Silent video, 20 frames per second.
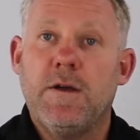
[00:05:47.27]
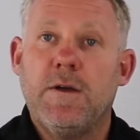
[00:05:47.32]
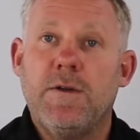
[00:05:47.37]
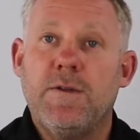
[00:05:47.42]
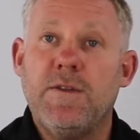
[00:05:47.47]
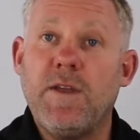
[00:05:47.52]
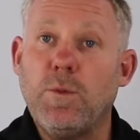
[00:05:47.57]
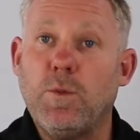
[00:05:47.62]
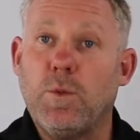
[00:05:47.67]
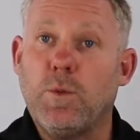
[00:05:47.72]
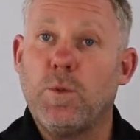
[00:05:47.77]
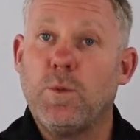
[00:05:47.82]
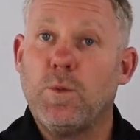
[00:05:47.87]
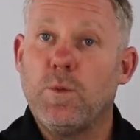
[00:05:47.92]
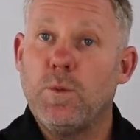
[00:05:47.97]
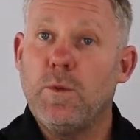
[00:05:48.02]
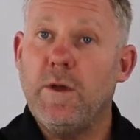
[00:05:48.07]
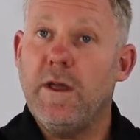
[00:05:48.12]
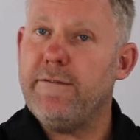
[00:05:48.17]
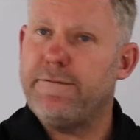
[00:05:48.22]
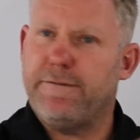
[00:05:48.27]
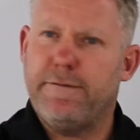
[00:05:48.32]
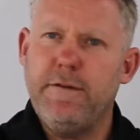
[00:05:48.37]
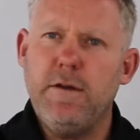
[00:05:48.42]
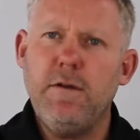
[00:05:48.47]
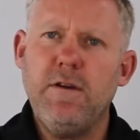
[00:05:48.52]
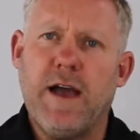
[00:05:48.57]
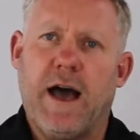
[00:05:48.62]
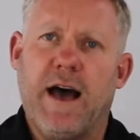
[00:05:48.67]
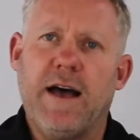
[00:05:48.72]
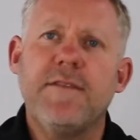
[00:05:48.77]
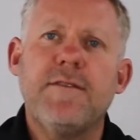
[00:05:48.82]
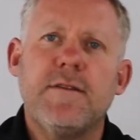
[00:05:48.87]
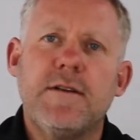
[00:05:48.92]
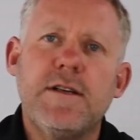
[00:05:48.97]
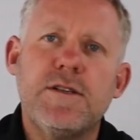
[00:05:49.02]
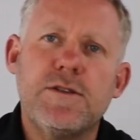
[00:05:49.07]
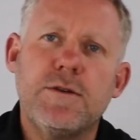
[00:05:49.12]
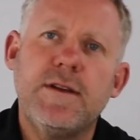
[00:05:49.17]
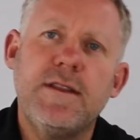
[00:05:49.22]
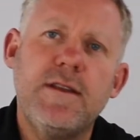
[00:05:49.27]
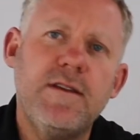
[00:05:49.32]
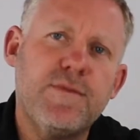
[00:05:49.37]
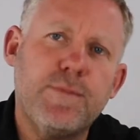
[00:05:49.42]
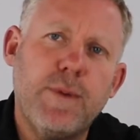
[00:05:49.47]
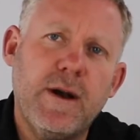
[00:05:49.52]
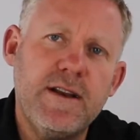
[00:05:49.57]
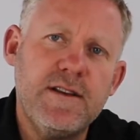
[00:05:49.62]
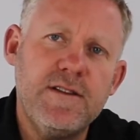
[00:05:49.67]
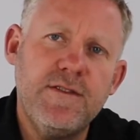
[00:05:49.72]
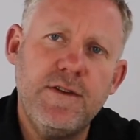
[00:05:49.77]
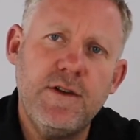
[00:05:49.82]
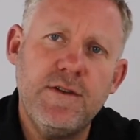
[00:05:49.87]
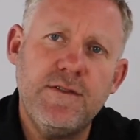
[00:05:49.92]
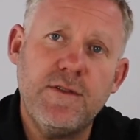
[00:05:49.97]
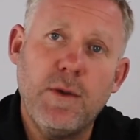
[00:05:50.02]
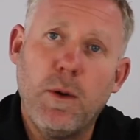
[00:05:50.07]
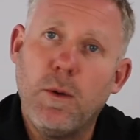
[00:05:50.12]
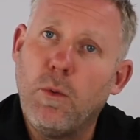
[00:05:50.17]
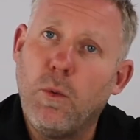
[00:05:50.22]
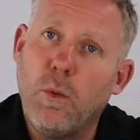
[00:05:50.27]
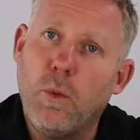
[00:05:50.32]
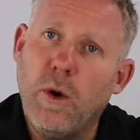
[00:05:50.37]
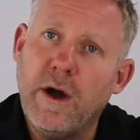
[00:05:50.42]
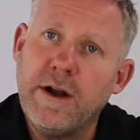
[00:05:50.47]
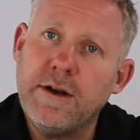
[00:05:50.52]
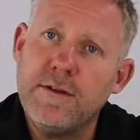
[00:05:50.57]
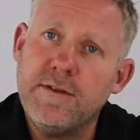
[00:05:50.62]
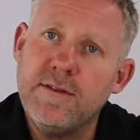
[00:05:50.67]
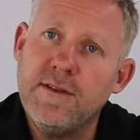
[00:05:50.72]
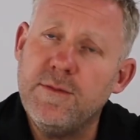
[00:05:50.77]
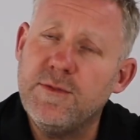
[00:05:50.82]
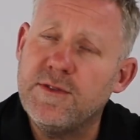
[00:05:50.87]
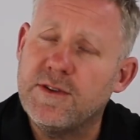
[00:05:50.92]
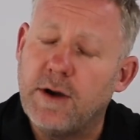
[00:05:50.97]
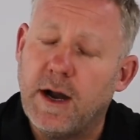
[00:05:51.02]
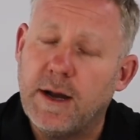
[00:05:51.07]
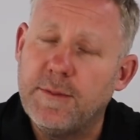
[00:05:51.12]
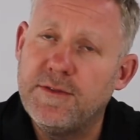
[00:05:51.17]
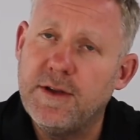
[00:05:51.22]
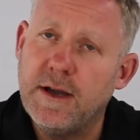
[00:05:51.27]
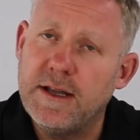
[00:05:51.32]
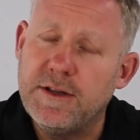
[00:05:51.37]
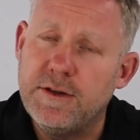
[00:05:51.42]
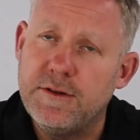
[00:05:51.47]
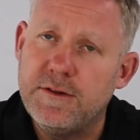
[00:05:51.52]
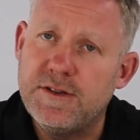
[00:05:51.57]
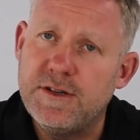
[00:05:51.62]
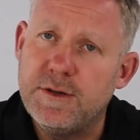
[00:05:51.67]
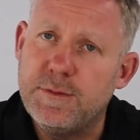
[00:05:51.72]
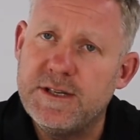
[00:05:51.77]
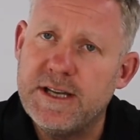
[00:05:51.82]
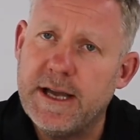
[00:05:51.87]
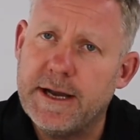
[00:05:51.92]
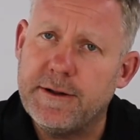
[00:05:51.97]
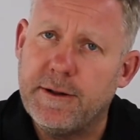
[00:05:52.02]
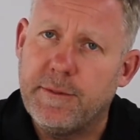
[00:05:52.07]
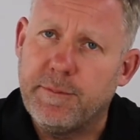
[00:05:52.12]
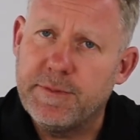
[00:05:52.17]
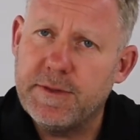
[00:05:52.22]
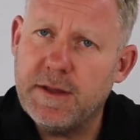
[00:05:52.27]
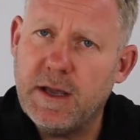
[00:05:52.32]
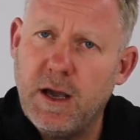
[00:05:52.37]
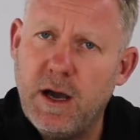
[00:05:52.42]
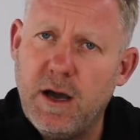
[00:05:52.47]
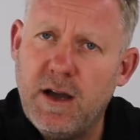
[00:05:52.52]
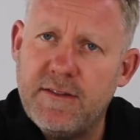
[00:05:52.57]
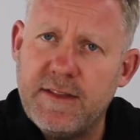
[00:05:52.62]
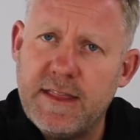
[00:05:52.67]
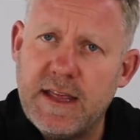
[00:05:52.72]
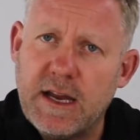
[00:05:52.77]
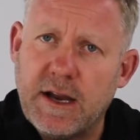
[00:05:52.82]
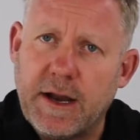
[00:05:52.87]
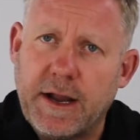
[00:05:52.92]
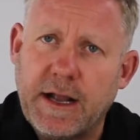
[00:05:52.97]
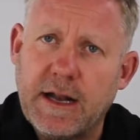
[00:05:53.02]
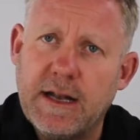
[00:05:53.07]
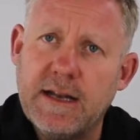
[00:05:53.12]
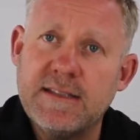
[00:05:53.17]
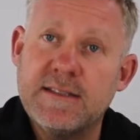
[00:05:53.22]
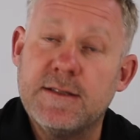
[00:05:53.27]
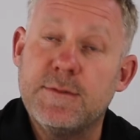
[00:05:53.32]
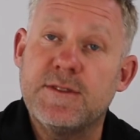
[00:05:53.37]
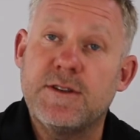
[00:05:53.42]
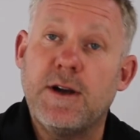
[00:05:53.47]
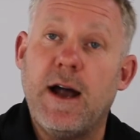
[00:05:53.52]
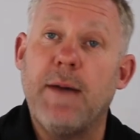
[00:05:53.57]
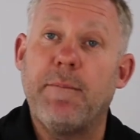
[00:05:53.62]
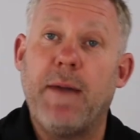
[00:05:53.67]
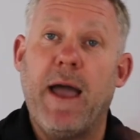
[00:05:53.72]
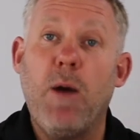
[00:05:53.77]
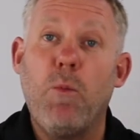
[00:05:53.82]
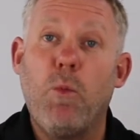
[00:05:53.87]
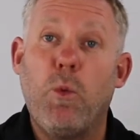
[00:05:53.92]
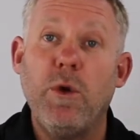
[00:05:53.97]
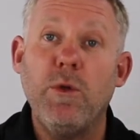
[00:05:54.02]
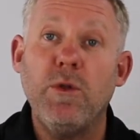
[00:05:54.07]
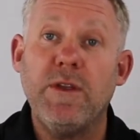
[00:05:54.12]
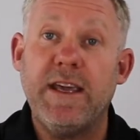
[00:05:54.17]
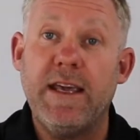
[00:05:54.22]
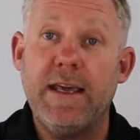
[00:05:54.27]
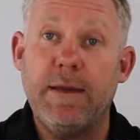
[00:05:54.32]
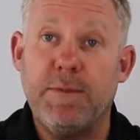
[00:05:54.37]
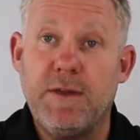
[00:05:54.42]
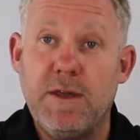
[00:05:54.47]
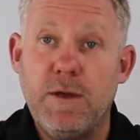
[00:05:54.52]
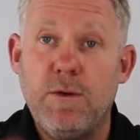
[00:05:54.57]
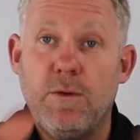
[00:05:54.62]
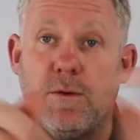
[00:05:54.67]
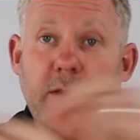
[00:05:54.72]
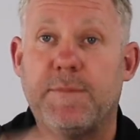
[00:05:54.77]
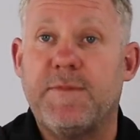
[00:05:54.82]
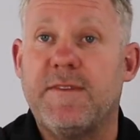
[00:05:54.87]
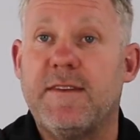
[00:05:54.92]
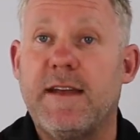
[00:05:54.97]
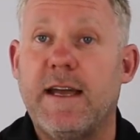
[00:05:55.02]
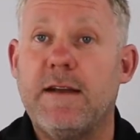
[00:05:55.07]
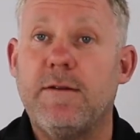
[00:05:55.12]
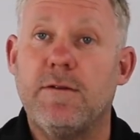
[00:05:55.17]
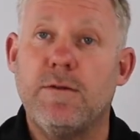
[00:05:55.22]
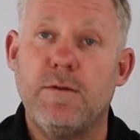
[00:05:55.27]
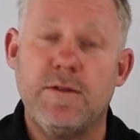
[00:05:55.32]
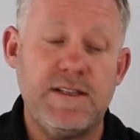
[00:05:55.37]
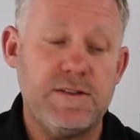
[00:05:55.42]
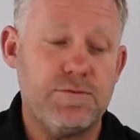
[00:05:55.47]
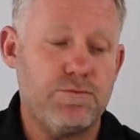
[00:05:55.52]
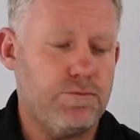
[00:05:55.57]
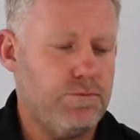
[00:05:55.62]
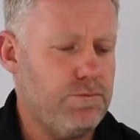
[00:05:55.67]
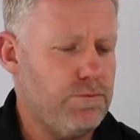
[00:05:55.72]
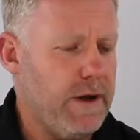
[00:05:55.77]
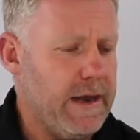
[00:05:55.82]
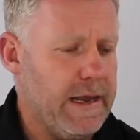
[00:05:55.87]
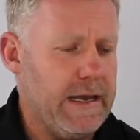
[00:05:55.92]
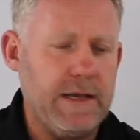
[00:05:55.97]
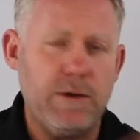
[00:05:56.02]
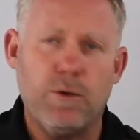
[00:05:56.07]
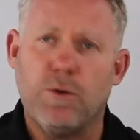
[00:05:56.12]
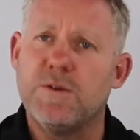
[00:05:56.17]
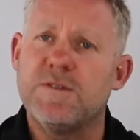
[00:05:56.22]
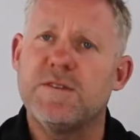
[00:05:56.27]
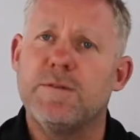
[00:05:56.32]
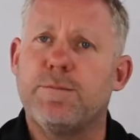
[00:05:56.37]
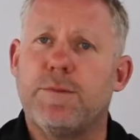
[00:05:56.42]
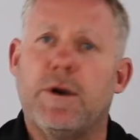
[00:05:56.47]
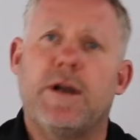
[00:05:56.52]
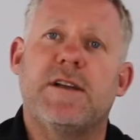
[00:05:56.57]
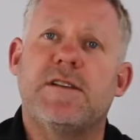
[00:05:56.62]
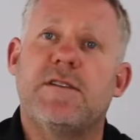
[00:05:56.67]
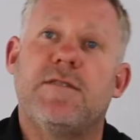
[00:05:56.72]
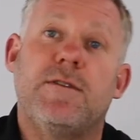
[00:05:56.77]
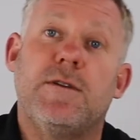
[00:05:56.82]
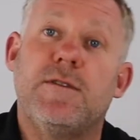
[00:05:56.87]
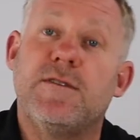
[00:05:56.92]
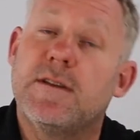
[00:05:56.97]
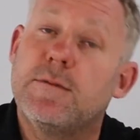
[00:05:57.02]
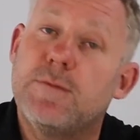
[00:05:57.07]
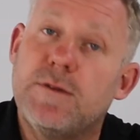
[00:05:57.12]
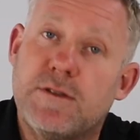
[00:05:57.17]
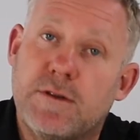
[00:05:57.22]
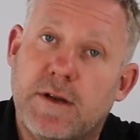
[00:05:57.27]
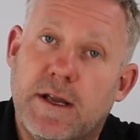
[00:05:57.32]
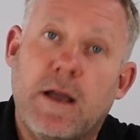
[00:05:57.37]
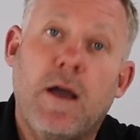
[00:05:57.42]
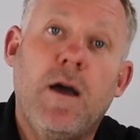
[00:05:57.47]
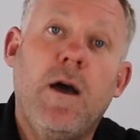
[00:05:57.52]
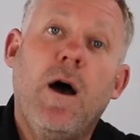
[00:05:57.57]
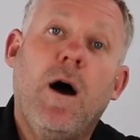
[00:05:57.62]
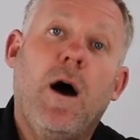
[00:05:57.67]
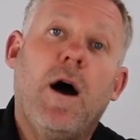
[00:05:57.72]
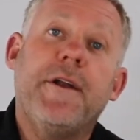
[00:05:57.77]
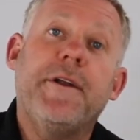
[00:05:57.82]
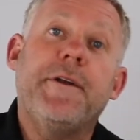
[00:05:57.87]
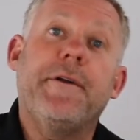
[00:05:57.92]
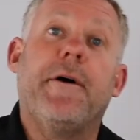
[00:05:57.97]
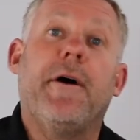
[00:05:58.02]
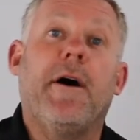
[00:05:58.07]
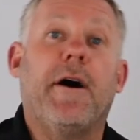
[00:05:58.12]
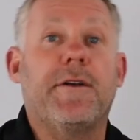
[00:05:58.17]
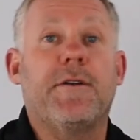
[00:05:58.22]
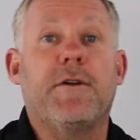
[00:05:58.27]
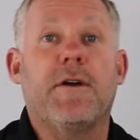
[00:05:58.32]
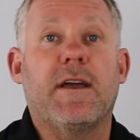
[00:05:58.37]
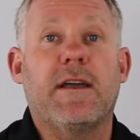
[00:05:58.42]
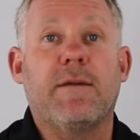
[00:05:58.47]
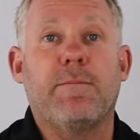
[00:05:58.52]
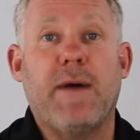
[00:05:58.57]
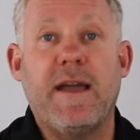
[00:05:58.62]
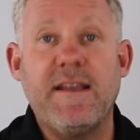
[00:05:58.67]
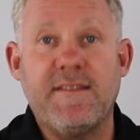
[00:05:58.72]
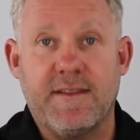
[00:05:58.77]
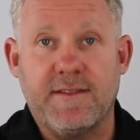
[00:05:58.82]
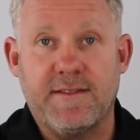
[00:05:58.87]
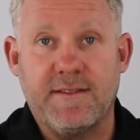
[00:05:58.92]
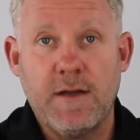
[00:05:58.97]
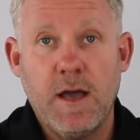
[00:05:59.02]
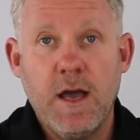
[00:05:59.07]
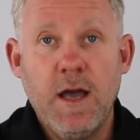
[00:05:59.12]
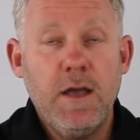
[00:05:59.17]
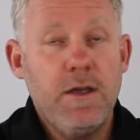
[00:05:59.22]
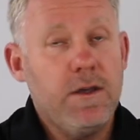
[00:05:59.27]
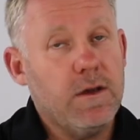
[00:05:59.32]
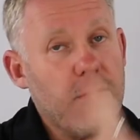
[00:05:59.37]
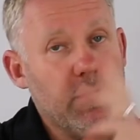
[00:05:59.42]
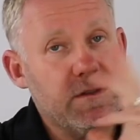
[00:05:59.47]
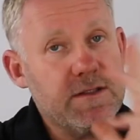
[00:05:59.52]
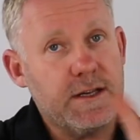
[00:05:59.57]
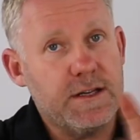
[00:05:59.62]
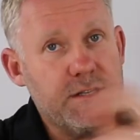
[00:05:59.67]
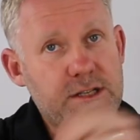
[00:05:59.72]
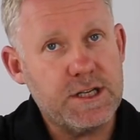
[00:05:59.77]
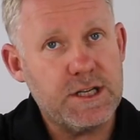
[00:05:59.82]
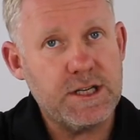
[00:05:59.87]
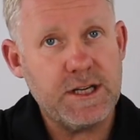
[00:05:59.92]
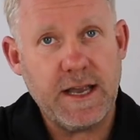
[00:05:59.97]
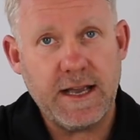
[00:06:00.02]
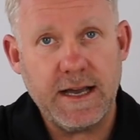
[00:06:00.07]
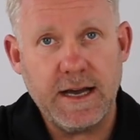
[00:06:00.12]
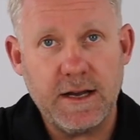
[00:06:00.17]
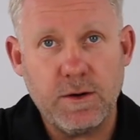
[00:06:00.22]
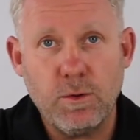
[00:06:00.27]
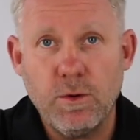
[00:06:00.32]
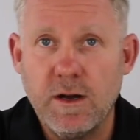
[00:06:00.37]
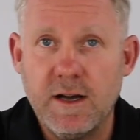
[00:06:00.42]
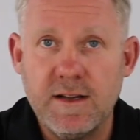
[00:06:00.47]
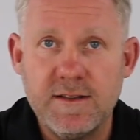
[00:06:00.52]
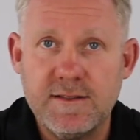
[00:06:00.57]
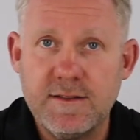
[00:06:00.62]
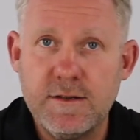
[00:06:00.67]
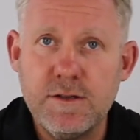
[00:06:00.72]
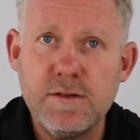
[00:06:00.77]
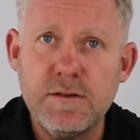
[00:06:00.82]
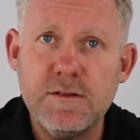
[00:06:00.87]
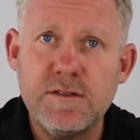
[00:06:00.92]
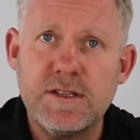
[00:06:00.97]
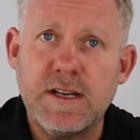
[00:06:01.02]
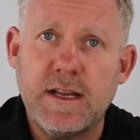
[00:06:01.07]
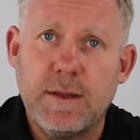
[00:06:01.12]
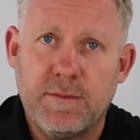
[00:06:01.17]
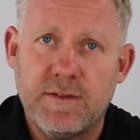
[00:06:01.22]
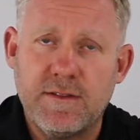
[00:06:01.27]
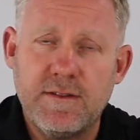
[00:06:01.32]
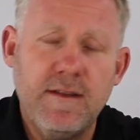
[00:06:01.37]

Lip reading: So, if you guys are enjoying these product reviews, why not subscribe to our YouTube channel? Go over there and click subscribe, and we'll keep you up to date with all these really awesome product reviews that we're doing on an ongoing basis. You can also go check out all our social streams.